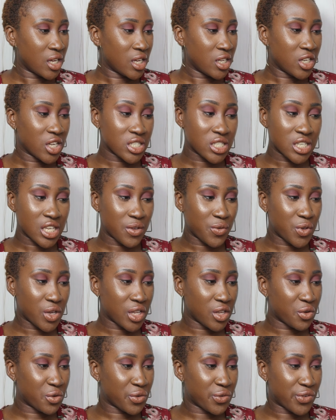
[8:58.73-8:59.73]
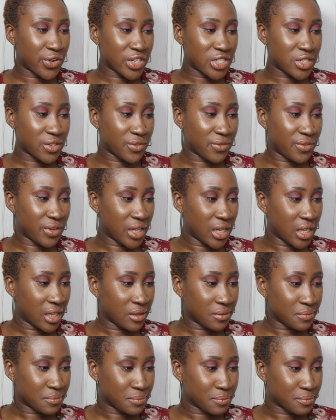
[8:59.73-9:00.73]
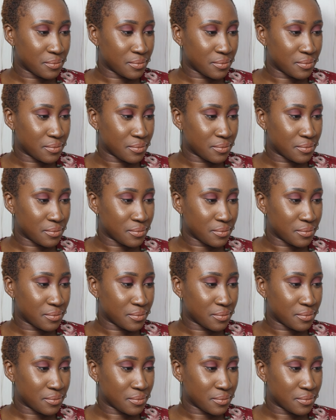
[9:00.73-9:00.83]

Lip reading: It doesn't give you any refreshing feeling.